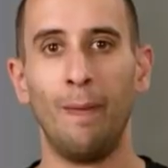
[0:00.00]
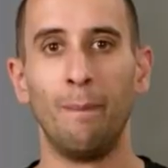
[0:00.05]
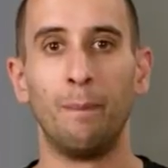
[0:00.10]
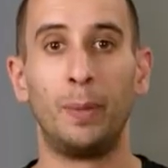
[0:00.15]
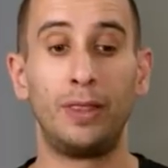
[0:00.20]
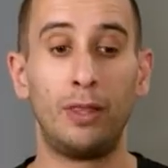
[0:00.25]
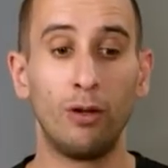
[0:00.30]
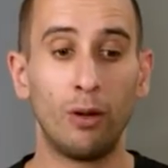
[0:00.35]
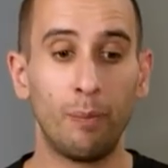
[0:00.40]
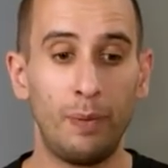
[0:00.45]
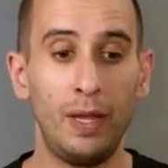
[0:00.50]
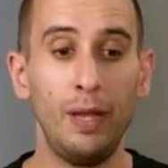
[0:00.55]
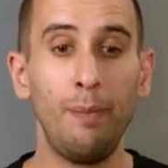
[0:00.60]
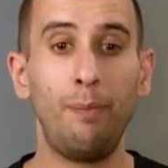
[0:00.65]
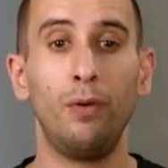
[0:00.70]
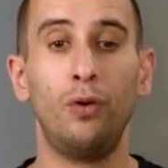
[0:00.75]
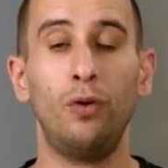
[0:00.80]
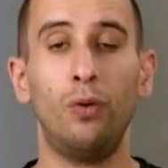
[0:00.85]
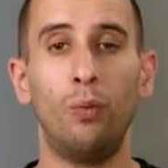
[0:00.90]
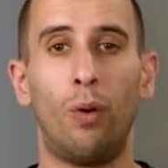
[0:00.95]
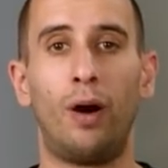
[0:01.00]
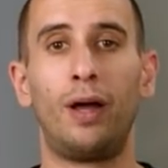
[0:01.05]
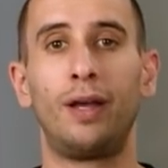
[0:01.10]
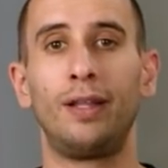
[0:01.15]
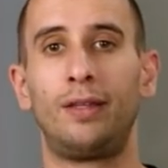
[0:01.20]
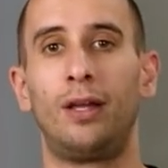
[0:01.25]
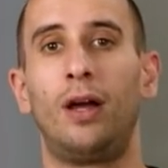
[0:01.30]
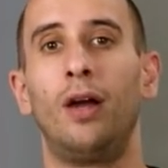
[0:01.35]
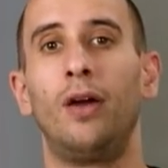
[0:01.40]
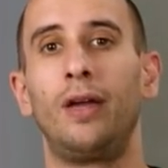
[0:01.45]
But there are people who want to
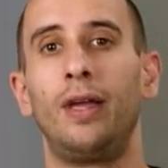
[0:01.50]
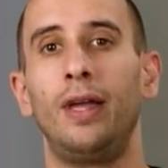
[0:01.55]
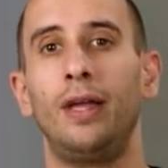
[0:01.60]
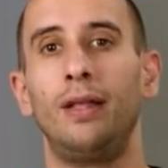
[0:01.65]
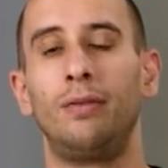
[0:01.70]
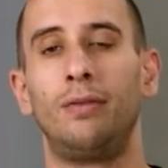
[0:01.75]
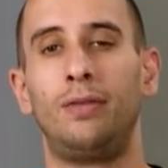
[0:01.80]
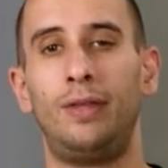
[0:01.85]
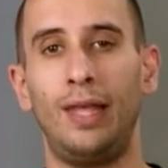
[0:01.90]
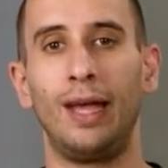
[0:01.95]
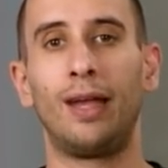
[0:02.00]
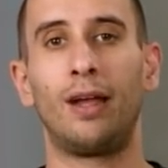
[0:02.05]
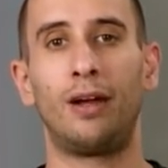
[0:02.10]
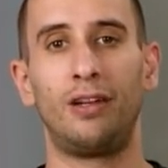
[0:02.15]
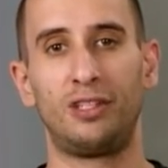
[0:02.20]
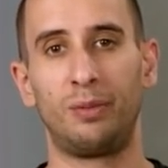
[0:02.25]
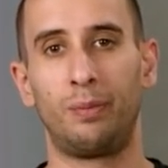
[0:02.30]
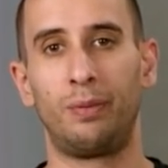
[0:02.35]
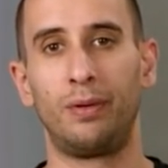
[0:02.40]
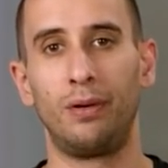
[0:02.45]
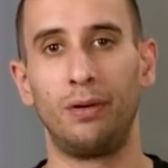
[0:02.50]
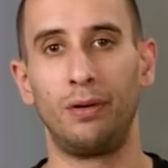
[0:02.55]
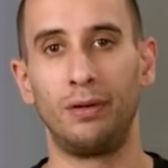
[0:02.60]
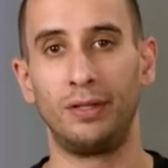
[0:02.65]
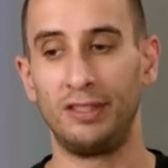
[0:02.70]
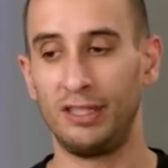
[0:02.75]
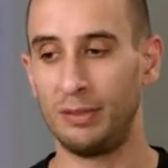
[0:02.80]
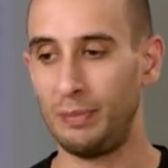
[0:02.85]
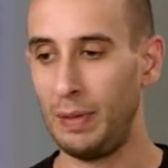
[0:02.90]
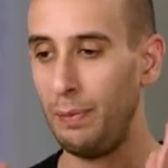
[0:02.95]
target tech entrepreneurs,
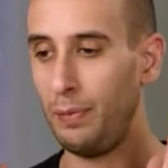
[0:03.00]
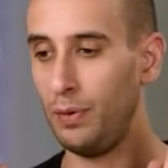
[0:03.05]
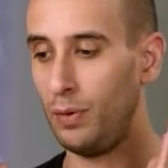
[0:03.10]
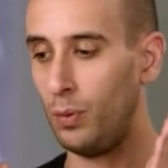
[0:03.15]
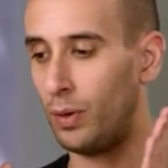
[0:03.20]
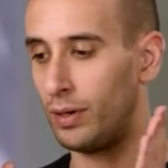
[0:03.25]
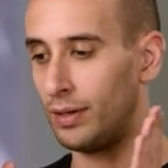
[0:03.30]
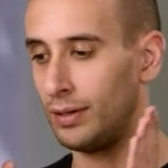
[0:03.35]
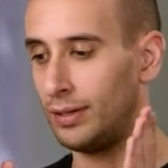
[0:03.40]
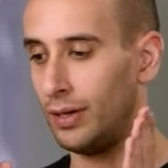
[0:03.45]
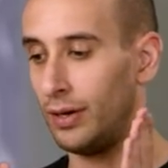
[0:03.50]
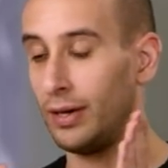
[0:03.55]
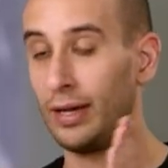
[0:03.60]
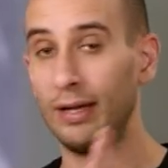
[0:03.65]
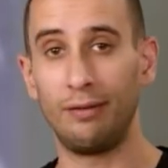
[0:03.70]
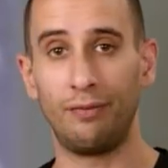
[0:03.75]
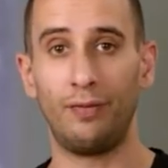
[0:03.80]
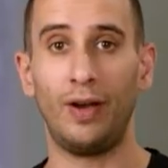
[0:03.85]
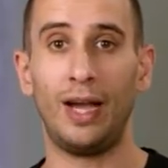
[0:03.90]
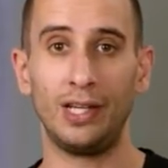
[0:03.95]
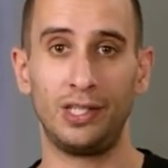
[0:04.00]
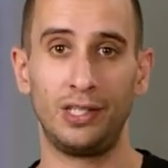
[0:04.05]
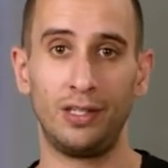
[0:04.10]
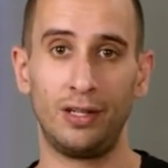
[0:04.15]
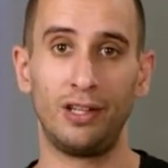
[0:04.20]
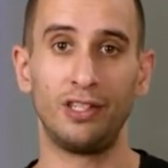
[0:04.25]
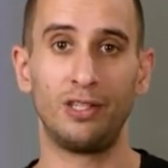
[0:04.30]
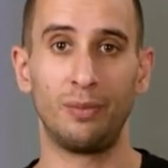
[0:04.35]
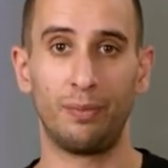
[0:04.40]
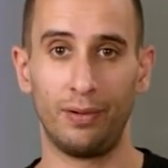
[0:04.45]
and there's people who want to target fashion
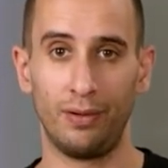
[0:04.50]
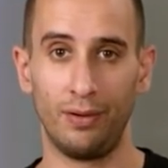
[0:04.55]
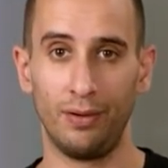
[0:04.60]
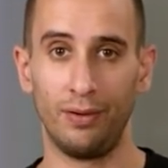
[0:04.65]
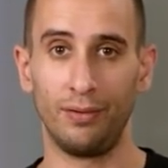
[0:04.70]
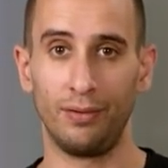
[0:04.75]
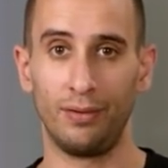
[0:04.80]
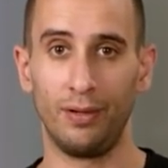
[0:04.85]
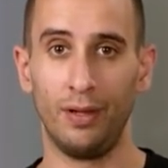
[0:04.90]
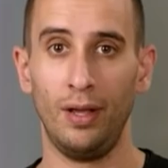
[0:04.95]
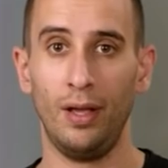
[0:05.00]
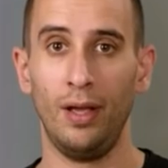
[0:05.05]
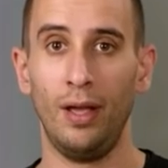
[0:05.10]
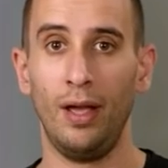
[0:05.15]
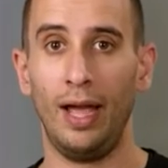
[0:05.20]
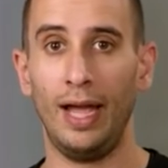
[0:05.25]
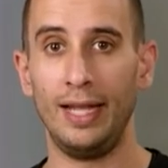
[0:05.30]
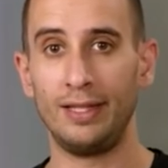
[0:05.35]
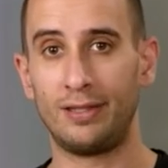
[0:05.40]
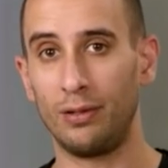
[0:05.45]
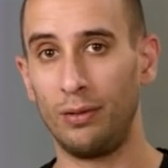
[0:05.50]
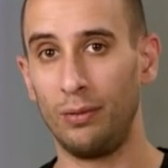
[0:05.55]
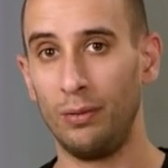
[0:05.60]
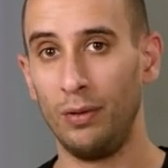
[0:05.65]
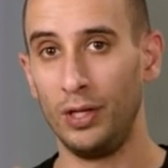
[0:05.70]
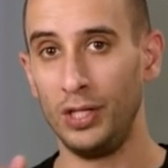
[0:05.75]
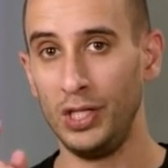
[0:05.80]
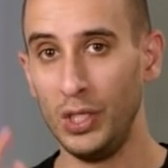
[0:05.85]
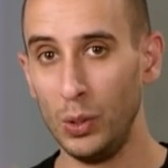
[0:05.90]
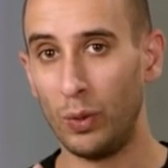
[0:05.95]
entrepreneurs. And so
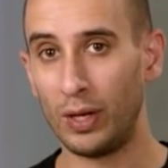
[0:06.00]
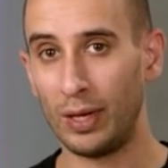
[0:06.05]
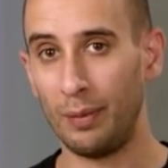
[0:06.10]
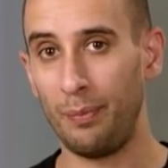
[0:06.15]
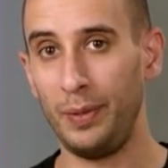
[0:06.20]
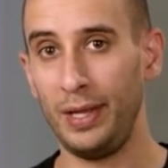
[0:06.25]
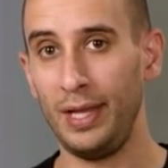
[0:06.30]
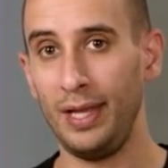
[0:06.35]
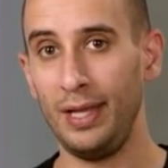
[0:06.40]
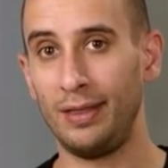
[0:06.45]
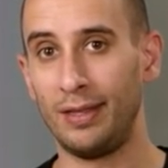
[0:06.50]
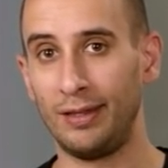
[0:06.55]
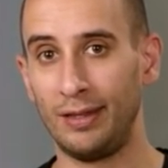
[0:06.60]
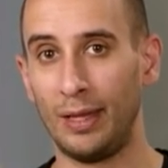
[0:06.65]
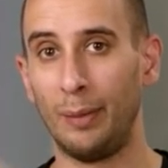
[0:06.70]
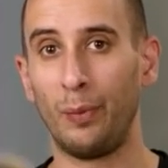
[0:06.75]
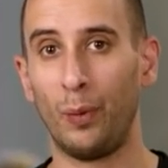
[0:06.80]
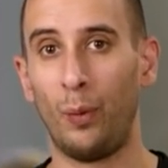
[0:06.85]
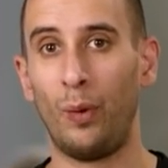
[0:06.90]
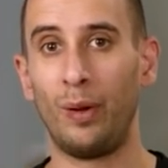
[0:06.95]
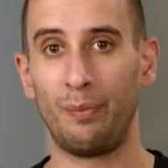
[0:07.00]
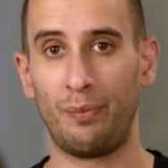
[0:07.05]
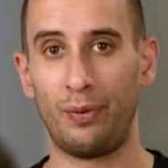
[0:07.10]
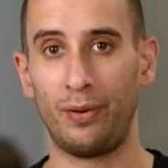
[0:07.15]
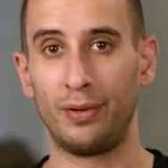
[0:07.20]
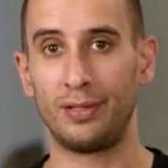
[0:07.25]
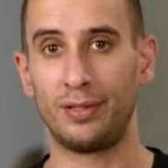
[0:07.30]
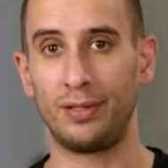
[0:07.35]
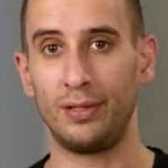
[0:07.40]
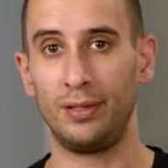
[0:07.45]
you want to be the number one
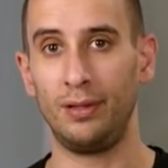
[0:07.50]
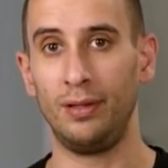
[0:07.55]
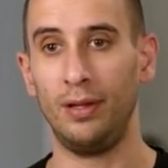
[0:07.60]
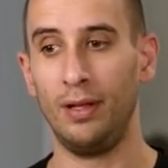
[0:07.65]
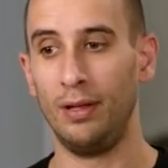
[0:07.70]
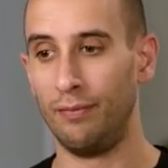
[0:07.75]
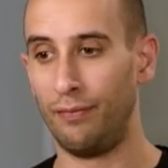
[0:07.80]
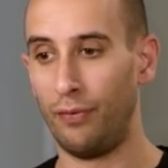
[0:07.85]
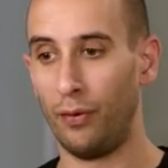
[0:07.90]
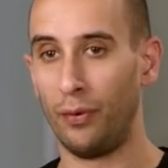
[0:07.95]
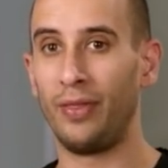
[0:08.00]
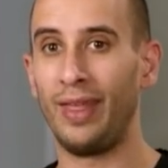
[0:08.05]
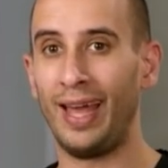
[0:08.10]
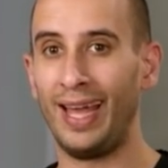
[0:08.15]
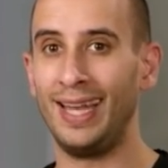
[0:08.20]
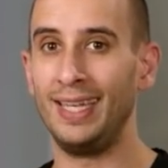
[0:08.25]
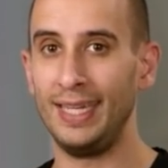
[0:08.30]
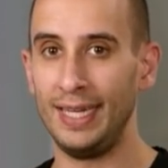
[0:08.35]
person for that